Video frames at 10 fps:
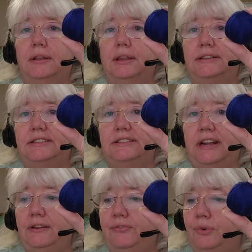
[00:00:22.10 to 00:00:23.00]
This is
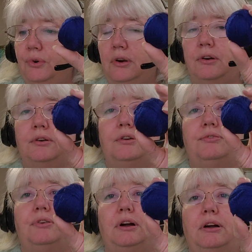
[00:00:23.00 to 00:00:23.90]
day 4
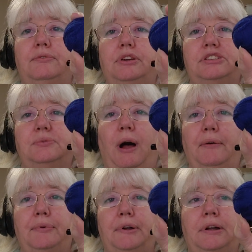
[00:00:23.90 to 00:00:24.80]
from the
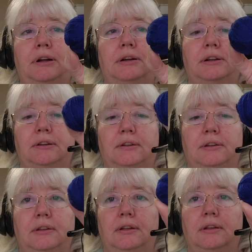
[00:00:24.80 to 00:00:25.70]
swap.
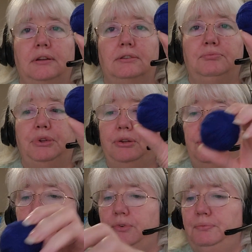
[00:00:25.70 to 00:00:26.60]

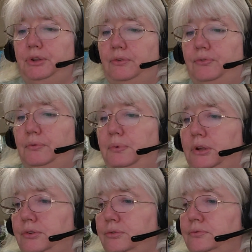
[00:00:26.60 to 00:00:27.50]
Beautiful, beautiful
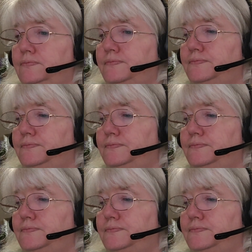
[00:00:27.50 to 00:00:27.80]
blue.